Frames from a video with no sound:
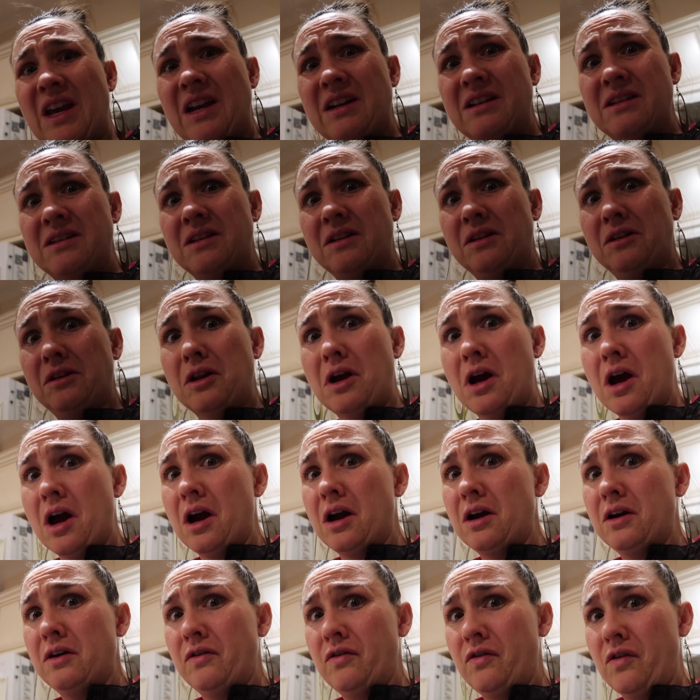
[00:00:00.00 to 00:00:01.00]
That is a
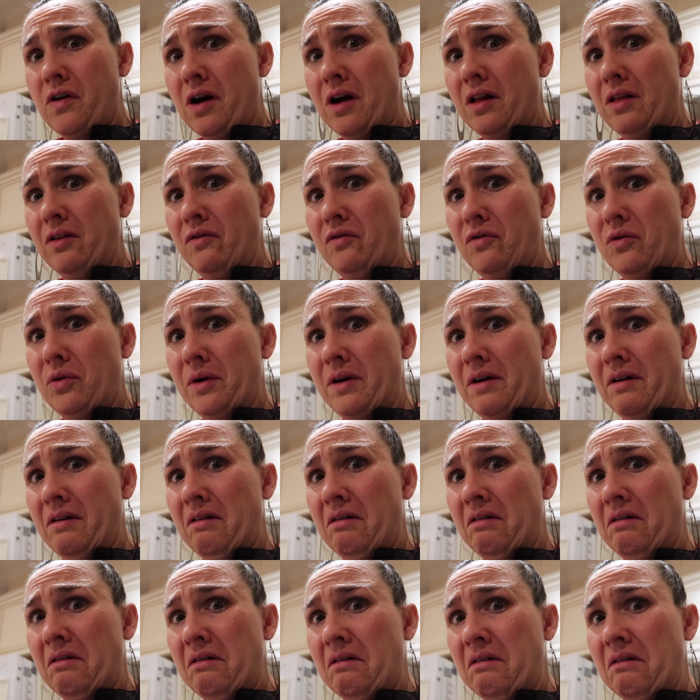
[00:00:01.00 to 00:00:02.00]
lot of olive
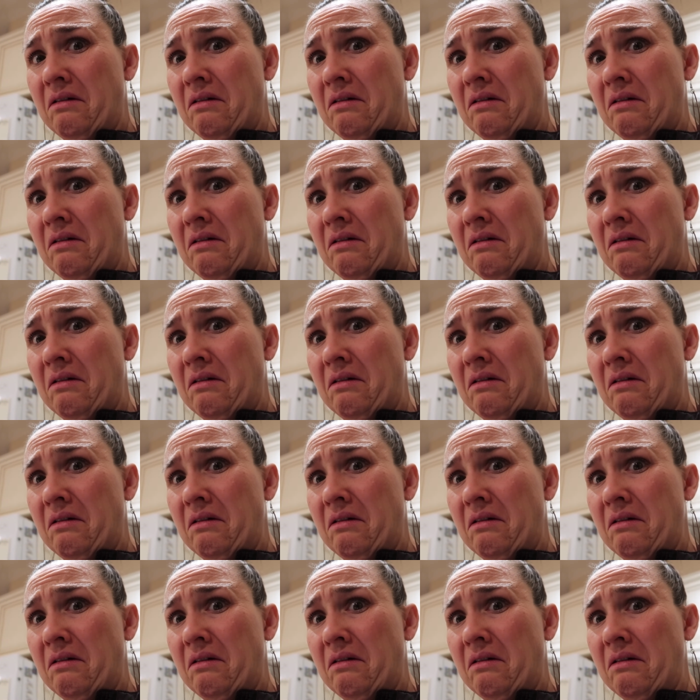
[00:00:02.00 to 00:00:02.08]
oil.